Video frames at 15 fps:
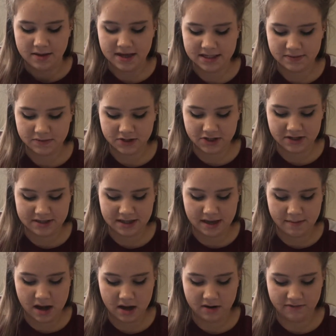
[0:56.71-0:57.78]
This reduced the
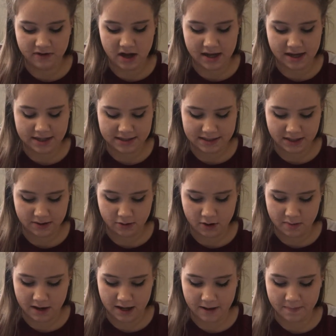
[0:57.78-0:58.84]
amount of light
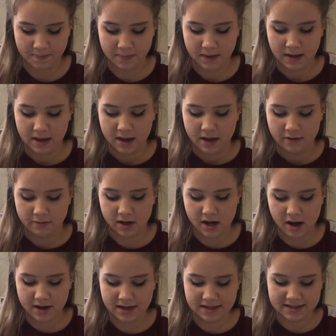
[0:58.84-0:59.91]
considerably.
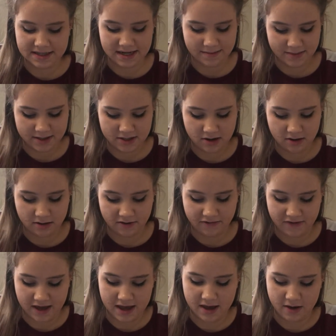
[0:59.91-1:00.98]
Regarding
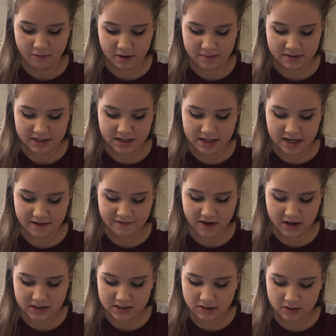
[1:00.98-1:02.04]
cinematography, we particularly
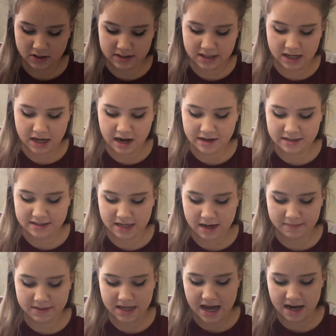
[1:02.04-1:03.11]
focused on using
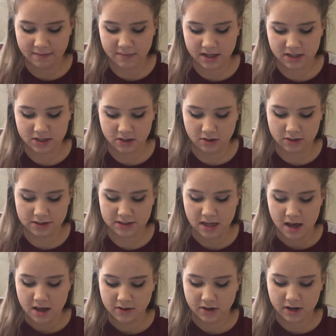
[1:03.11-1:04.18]
close-ups and mid-shots.
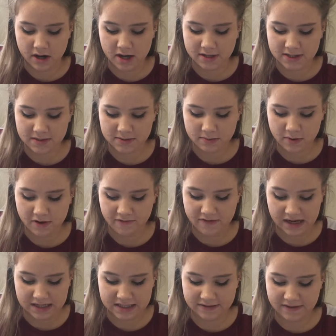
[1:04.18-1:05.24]
The close-ups were
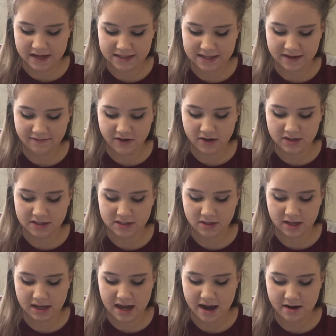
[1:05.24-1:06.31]
effective as they focused
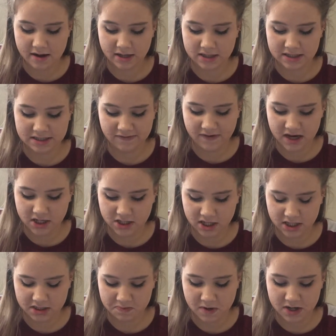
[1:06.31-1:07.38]
on the characters' facial
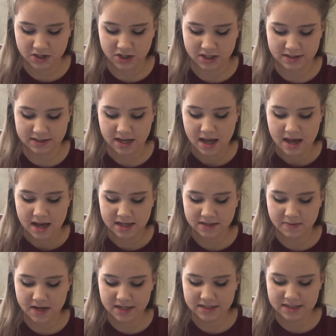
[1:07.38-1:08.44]
expressions.
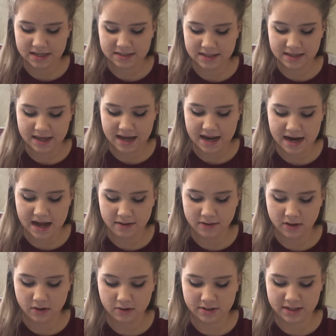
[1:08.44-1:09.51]
As well as this, they allow
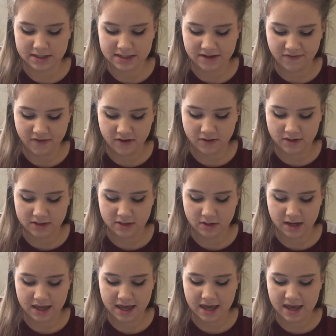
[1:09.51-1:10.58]
the audience to focus
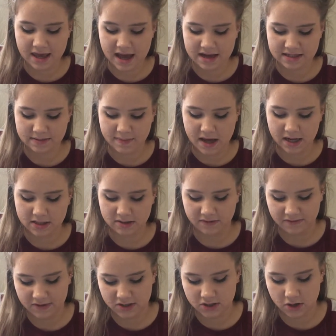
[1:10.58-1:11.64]
on a key aspect
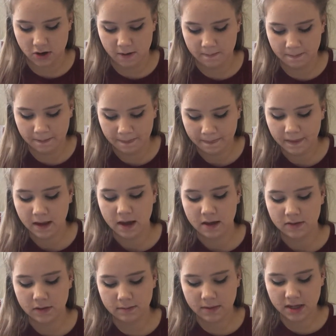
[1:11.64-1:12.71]
of the shot.
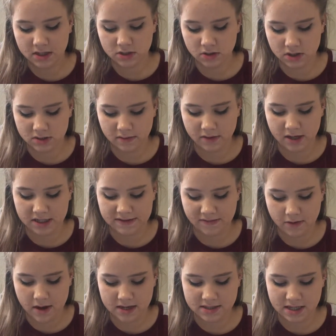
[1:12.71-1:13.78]
The mid-shots were
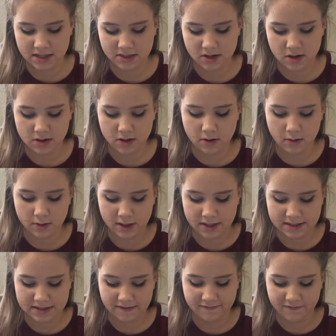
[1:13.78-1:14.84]
useful as they showed the
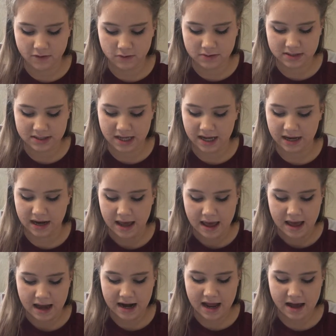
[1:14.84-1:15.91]
audience the full scene,
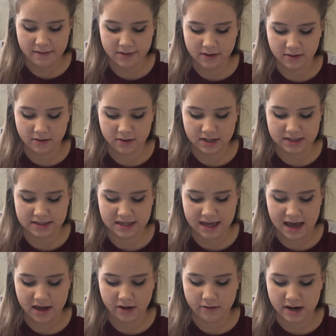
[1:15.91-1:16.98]
allowing the audience to
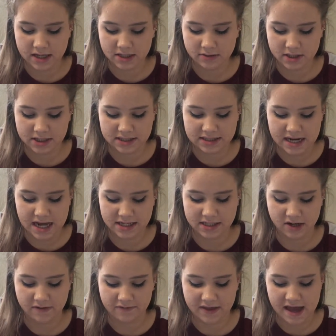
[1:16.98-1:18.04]
get a greater
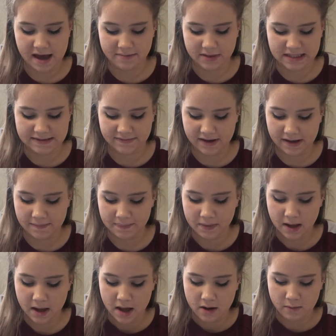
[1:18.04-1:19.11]
understanding of the atmosphere.
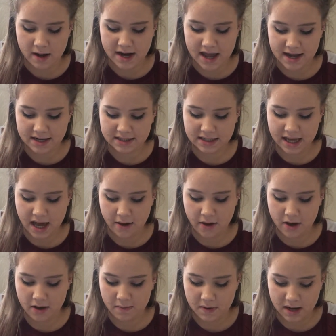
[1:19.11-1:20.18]
When editing
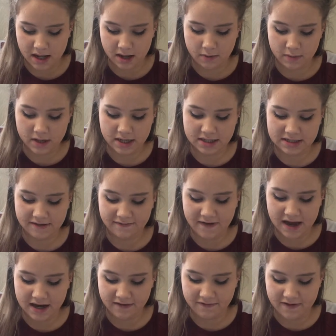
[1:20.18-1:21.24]
our opening, we used the
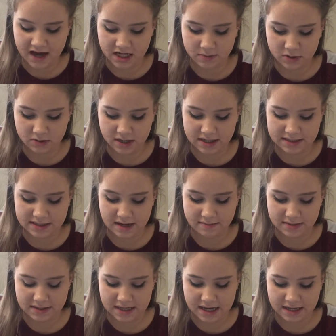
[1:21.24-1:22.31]
fade effect between
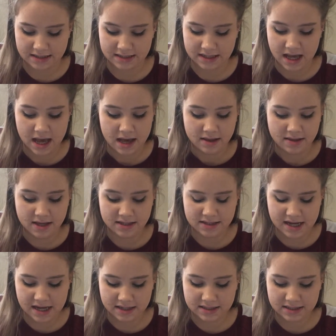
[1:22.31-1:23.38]
some scenes. This
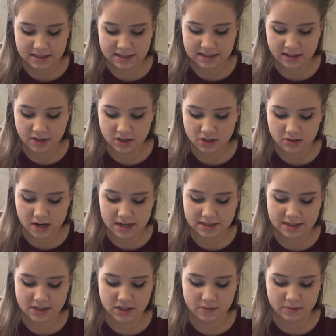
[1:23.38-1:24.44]
acted as a good
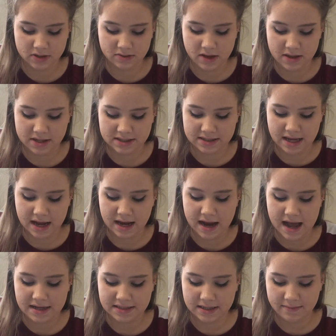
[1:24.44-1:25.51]
transition between the scene
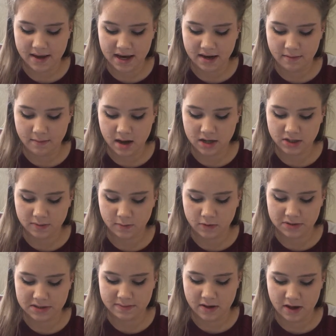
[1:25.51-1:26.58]
as it made it much
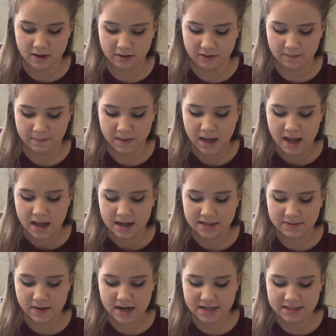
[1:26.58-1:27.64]
more smooth.
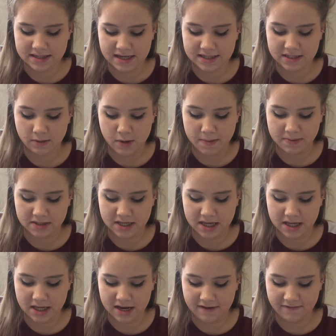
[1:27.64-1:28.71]
As well as this, we
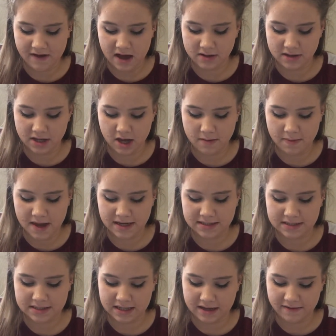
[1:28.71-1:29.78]
particularly found the
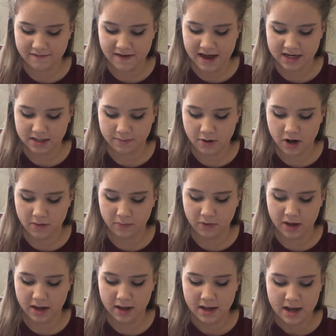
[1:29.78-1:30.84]
opacity effect
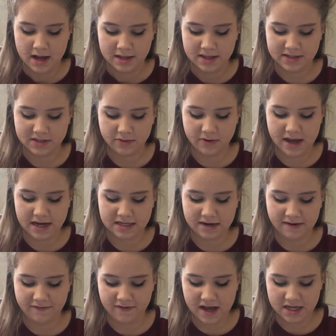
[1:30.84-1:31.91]
appropriate. This created
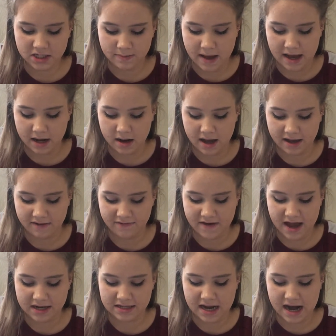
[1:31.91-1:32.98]
a flashback-like
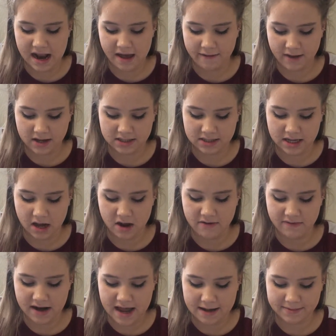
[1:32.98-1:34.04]
effect, allowing us to
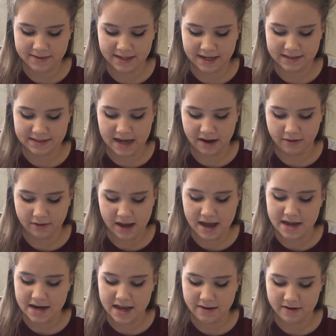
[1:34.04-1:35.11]
overlap scenes and
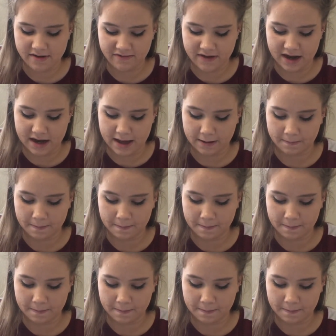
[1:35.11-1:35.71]
create an eerie feeling.